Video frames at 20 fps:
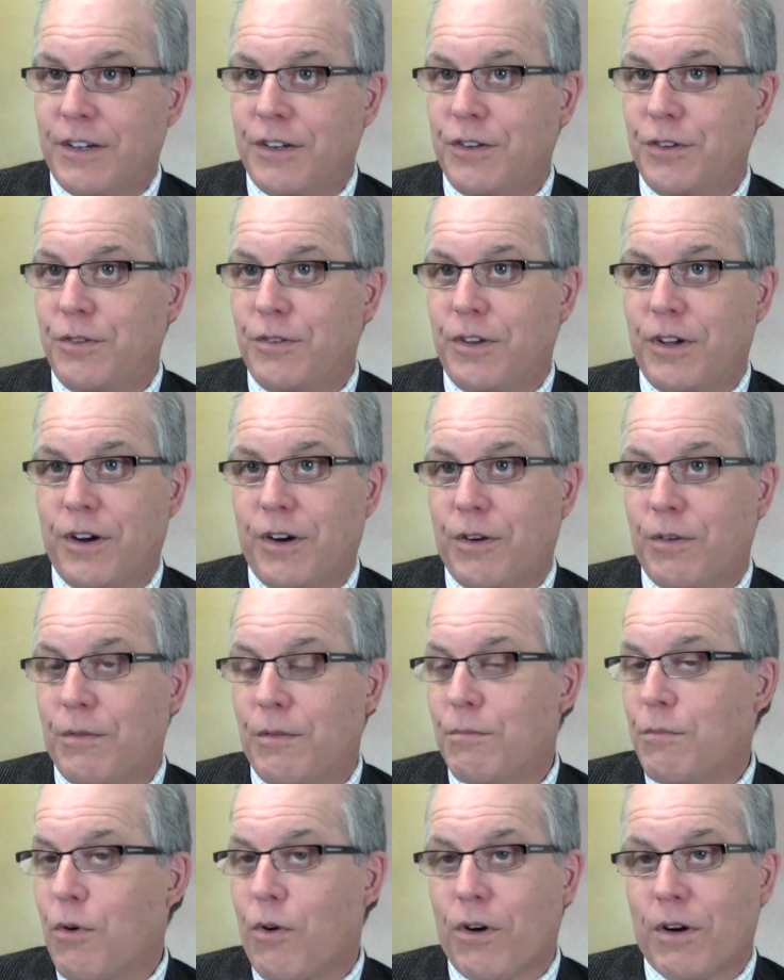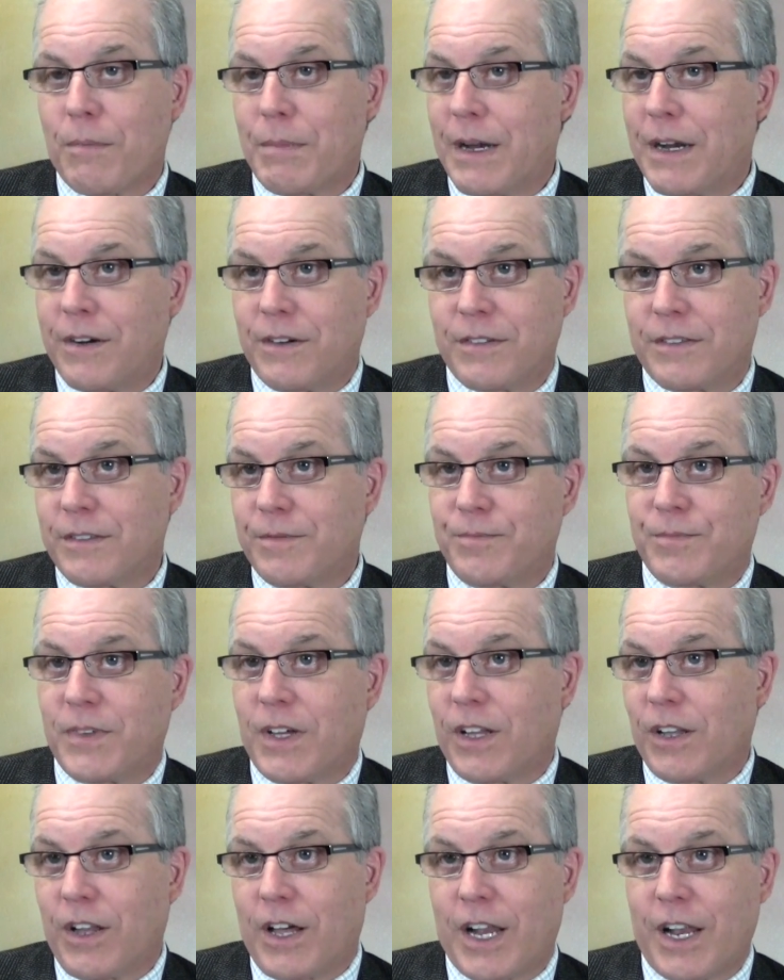who know more about
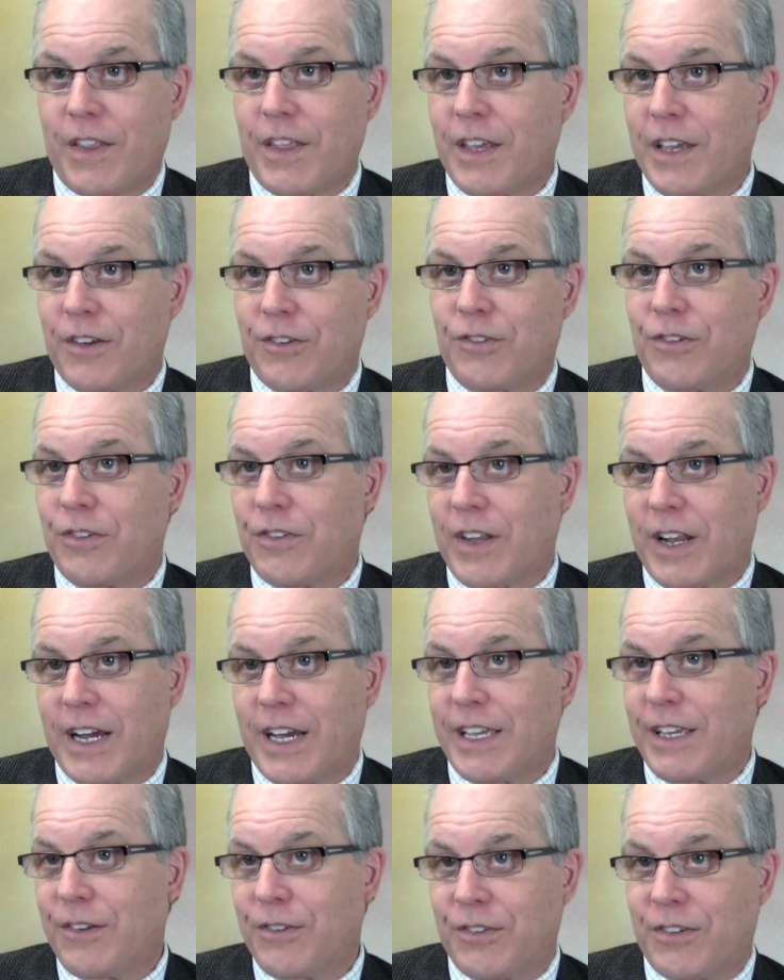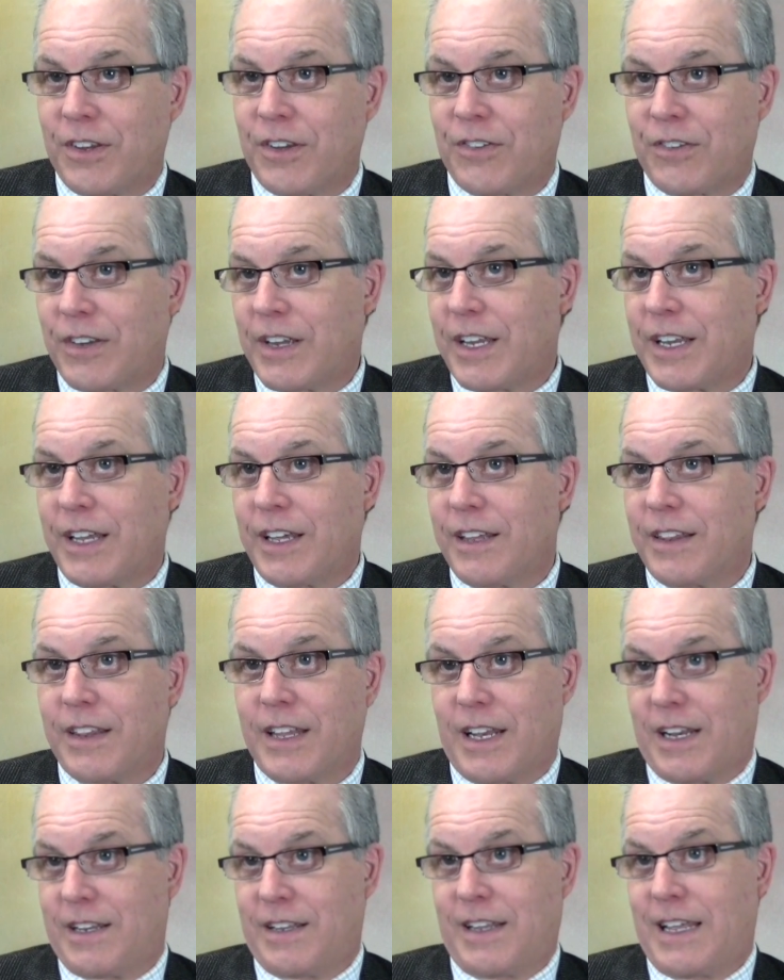a lot of the issues that I used to study
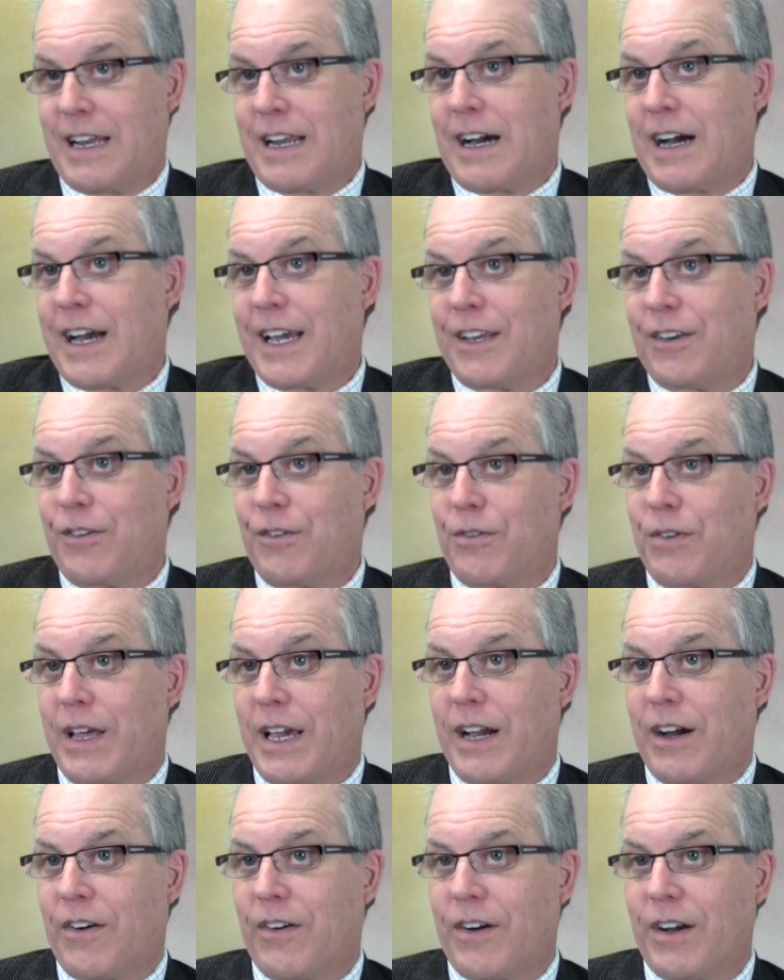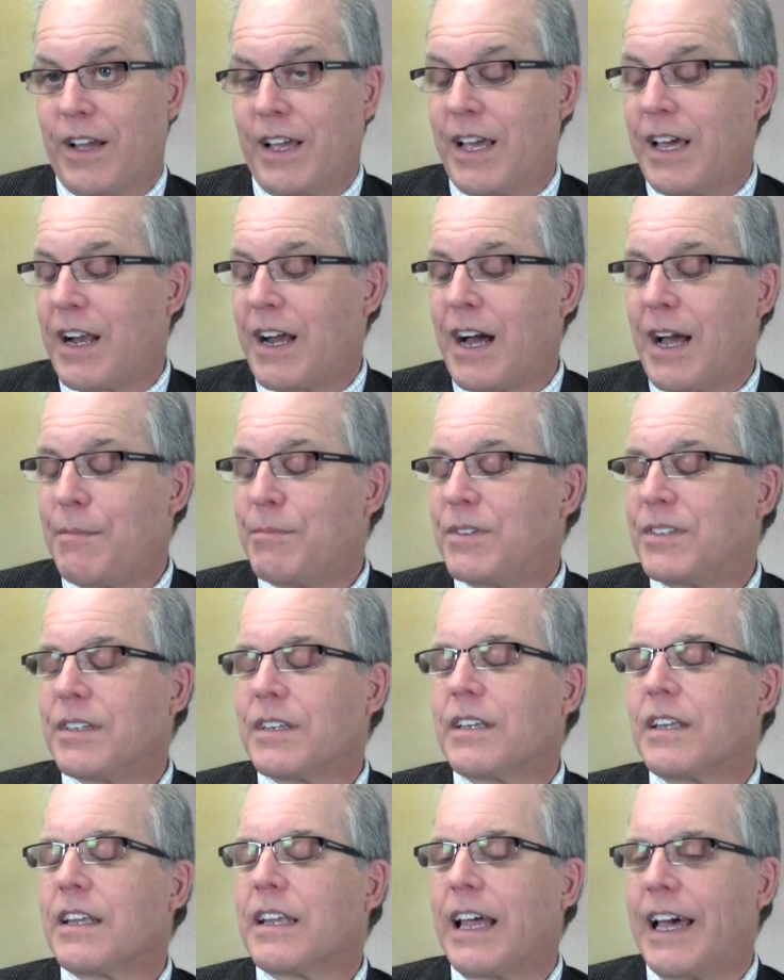than, than I do now. And I'm
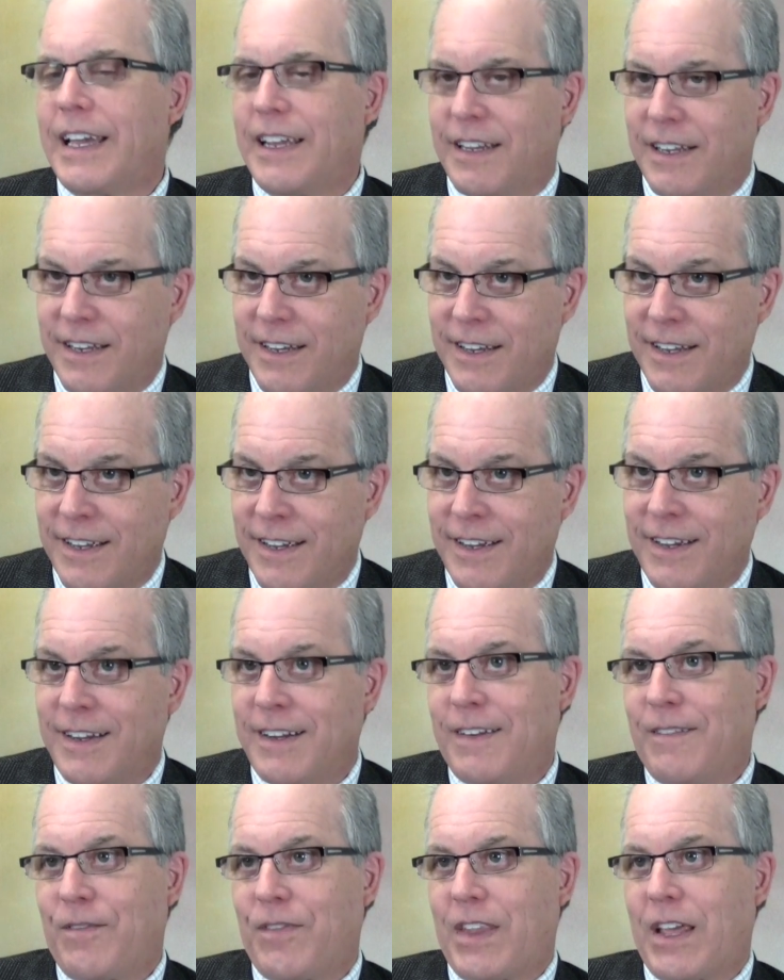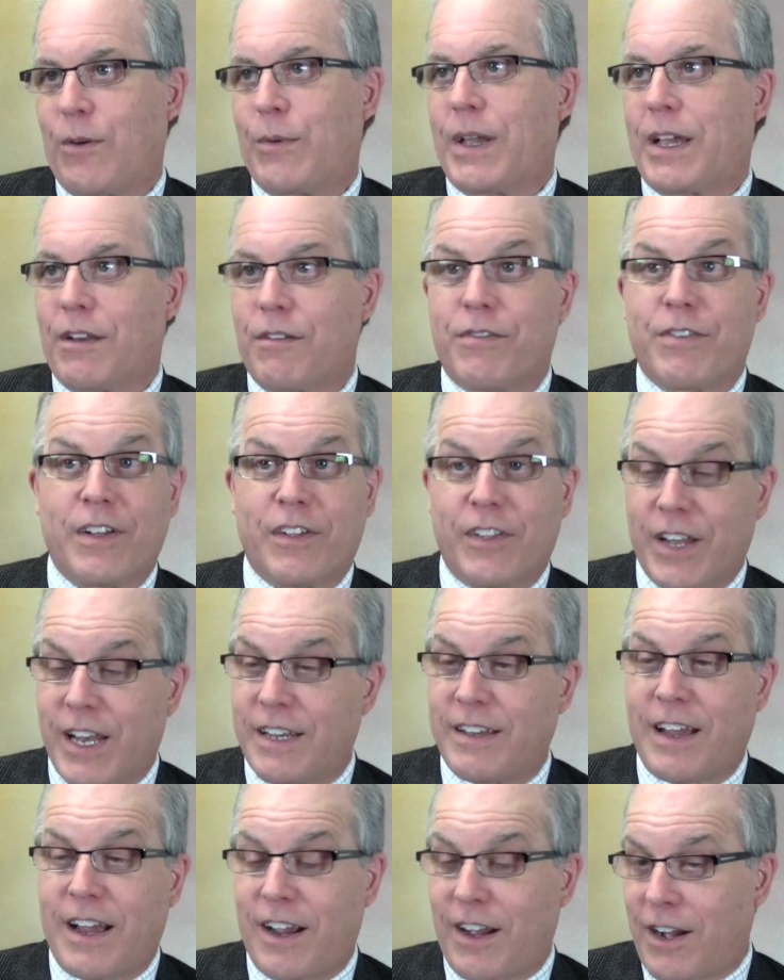delighted that we can fill an
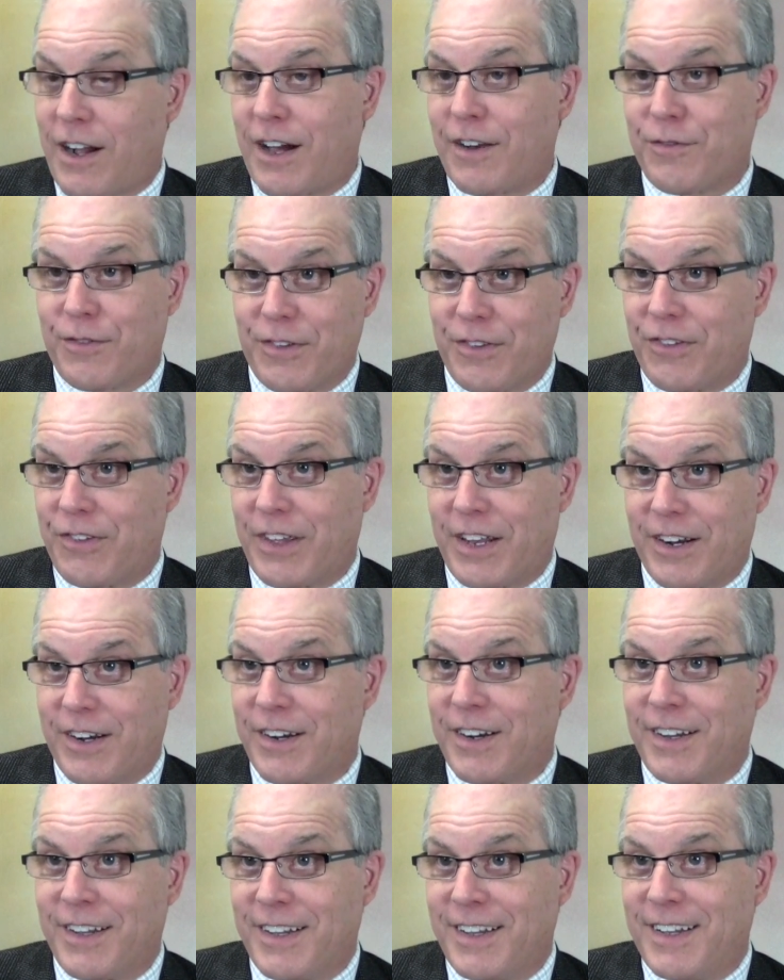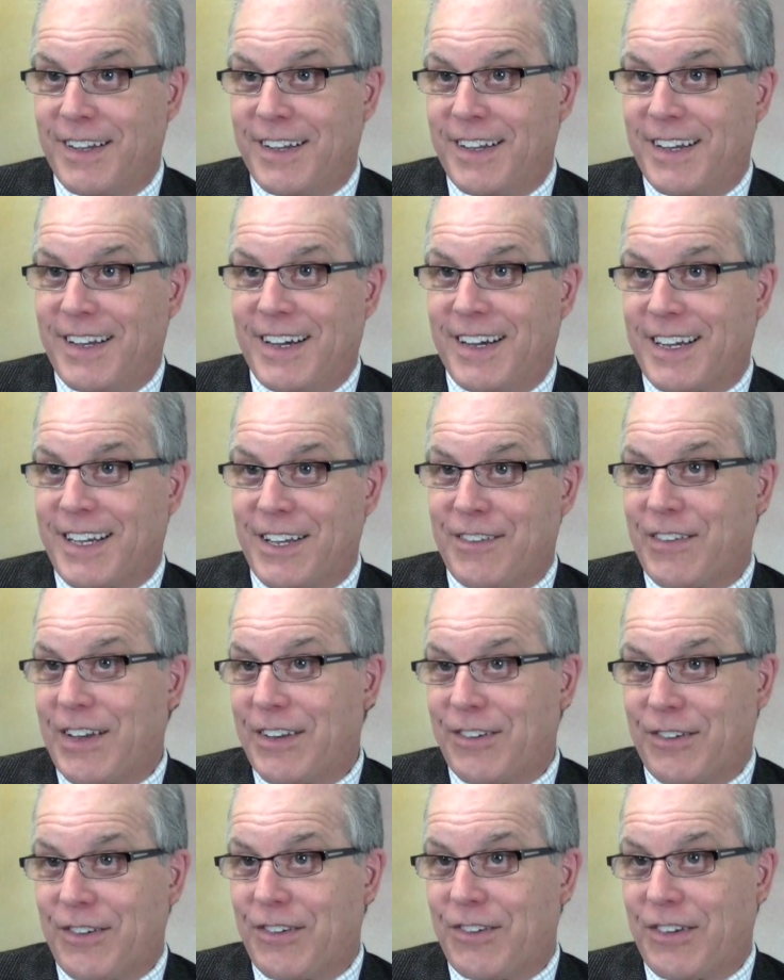entire conference center, a
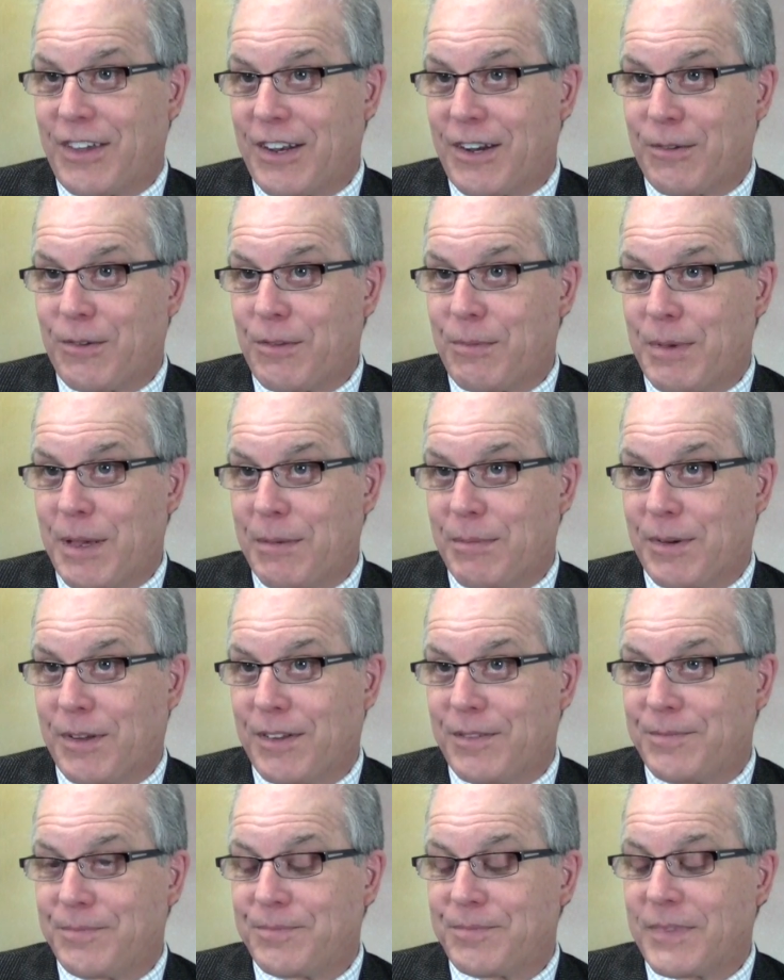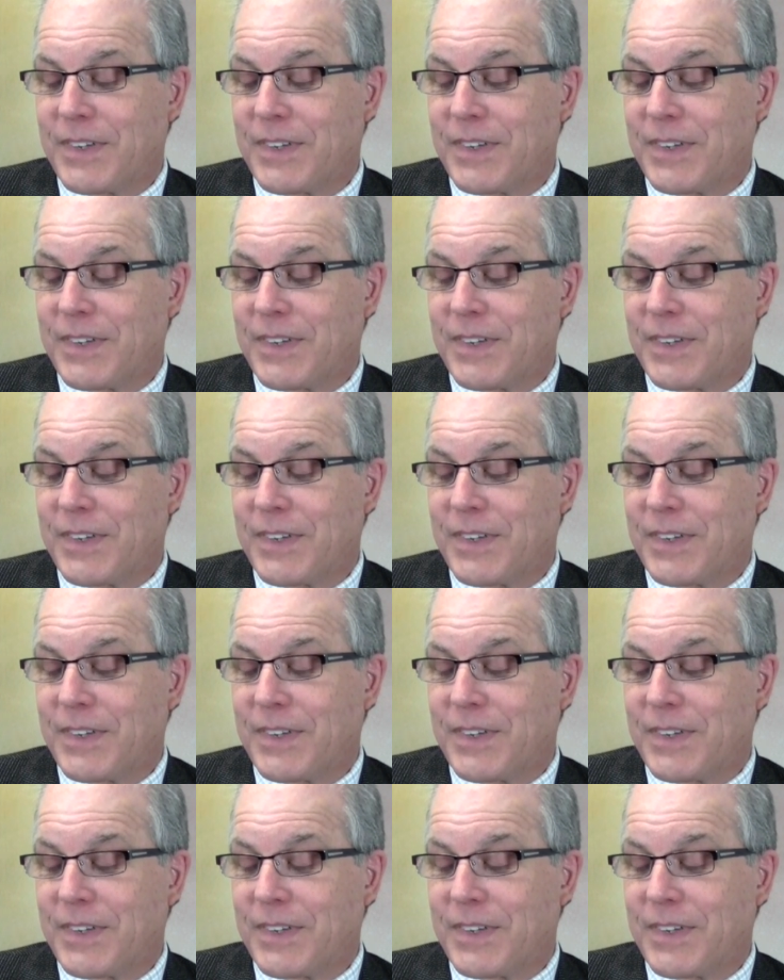convention center with people.